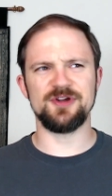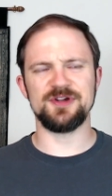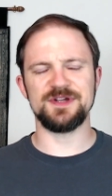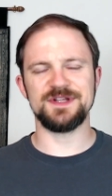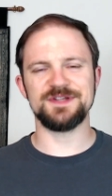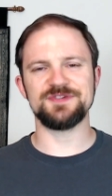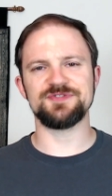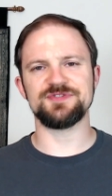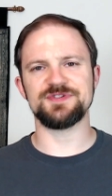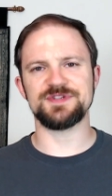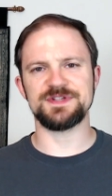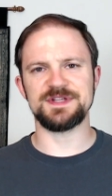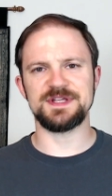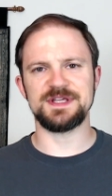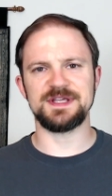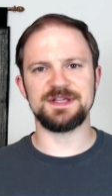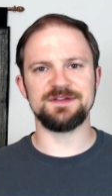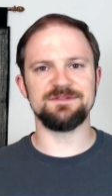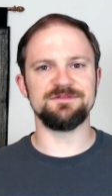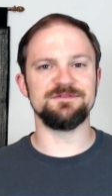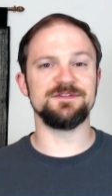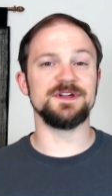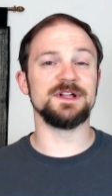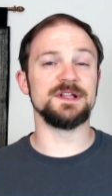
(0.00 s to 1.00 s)
uninteresting
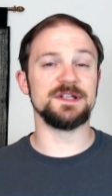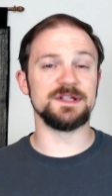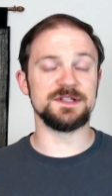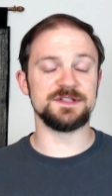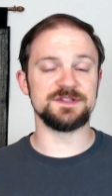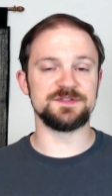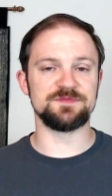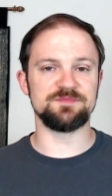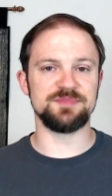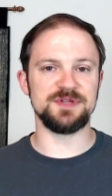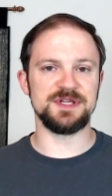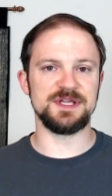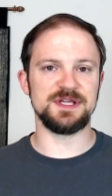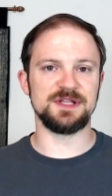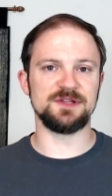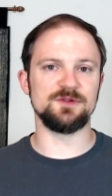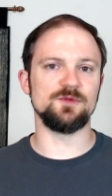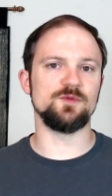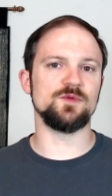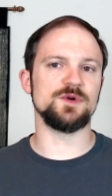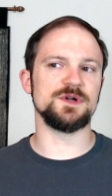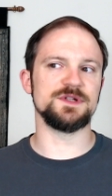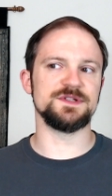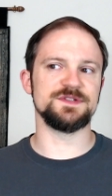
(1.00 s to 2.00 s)
and villains being the
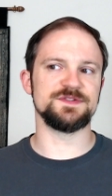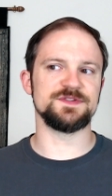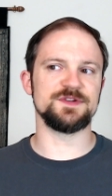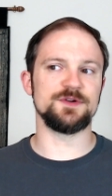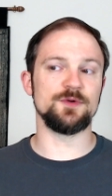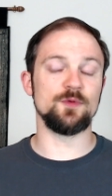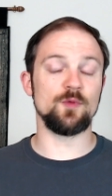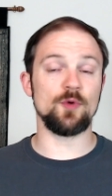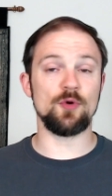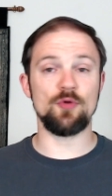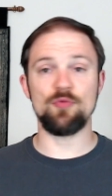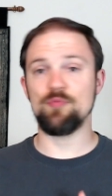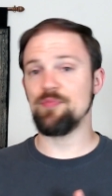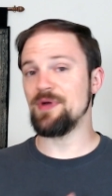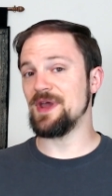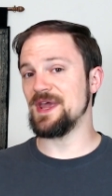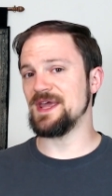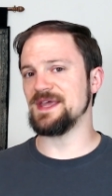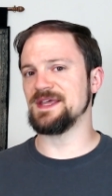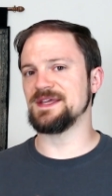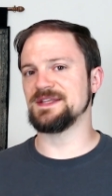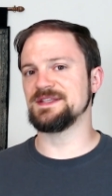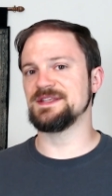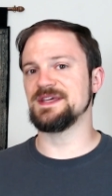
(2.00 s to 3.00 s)
ones that are worth
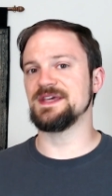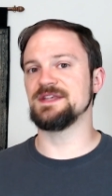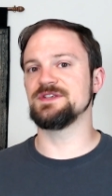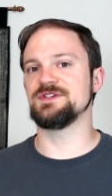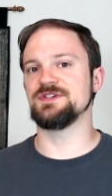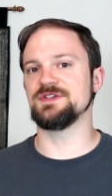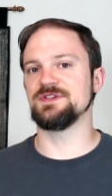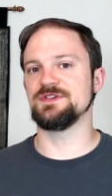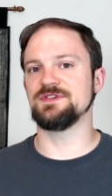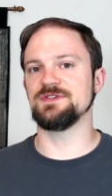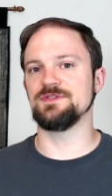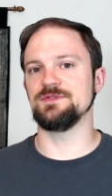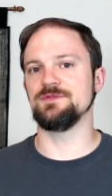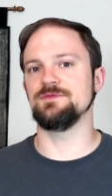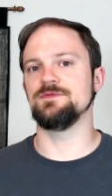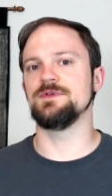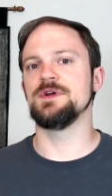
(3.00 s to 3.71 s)
paying attention to?